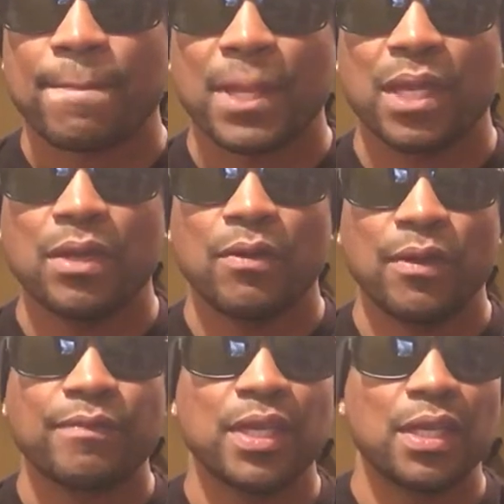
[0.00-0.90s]
you know,
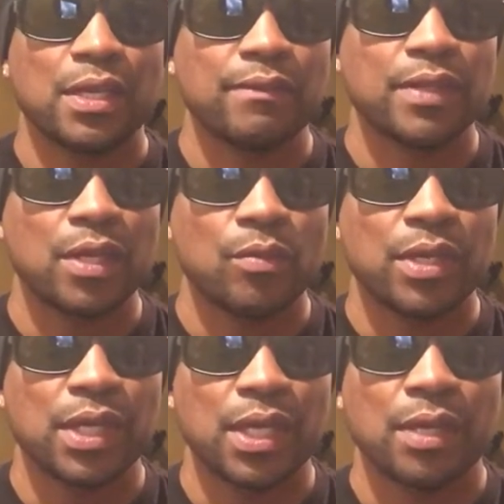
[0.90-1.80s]
if they if they
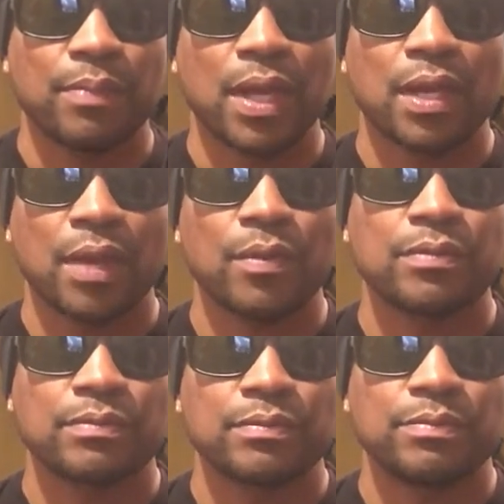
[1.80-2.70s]
went head up, I, I would
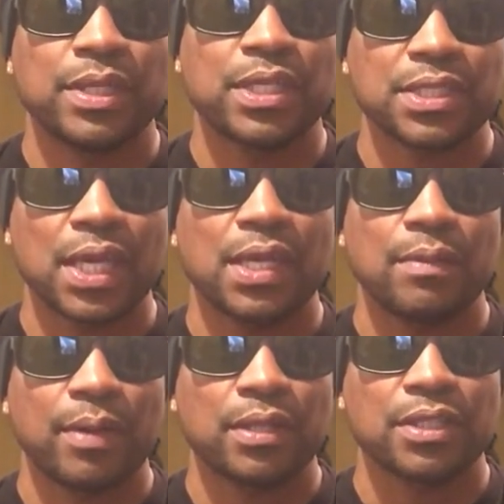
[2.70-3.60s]
be excited
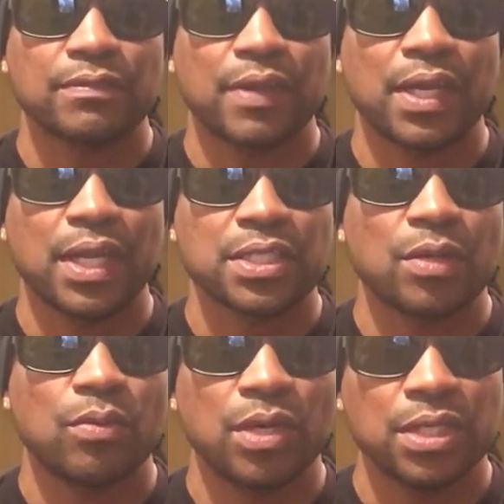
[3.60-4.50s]
about this fight as I
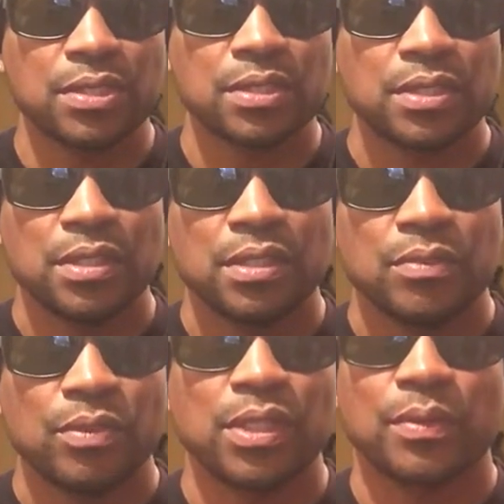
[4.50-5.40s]
was
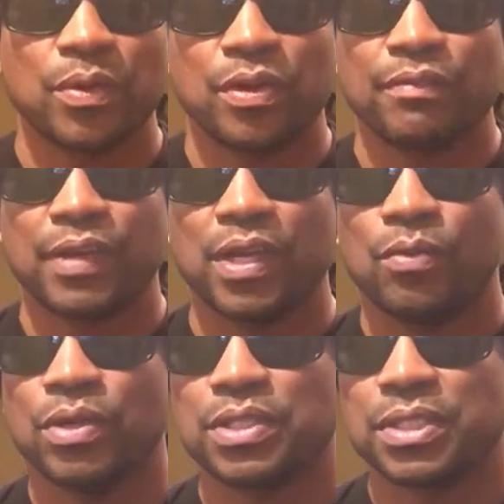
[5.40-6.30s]
when they were going to fight at
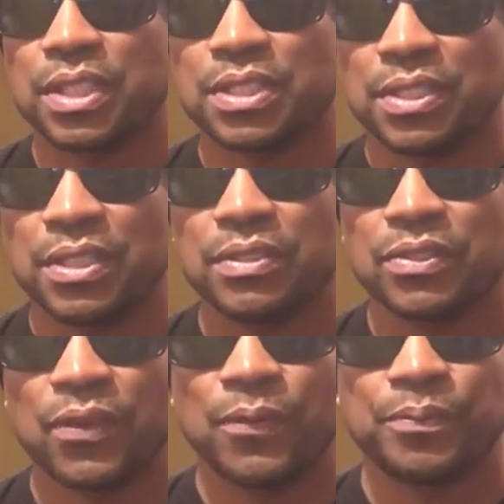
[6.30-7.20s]
160.
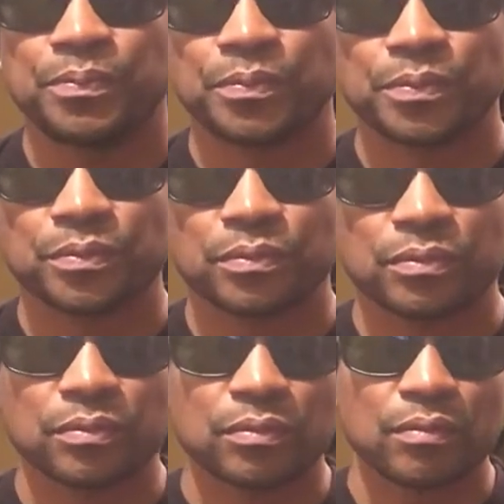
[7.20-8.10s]
So.
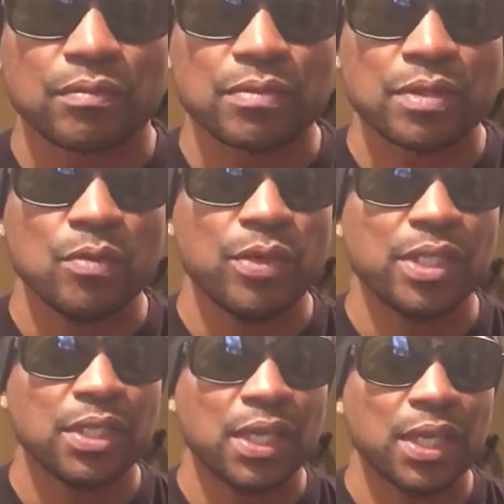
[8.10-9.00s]
What do you
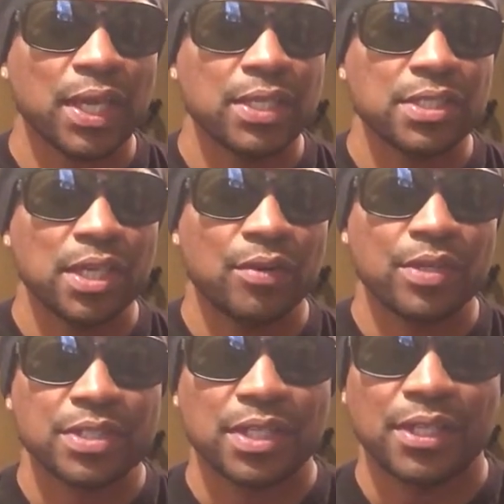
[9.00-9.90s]
think, guys? You
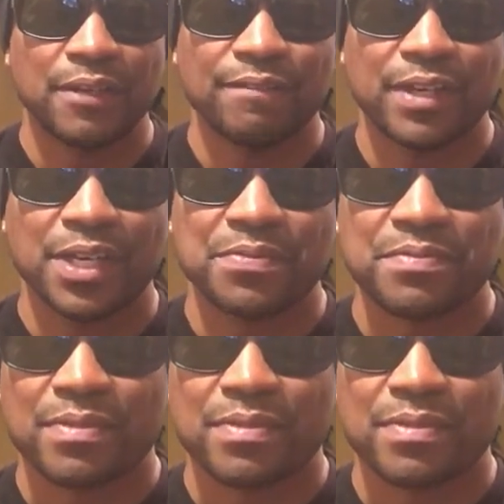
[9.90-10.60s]
interested in that fight?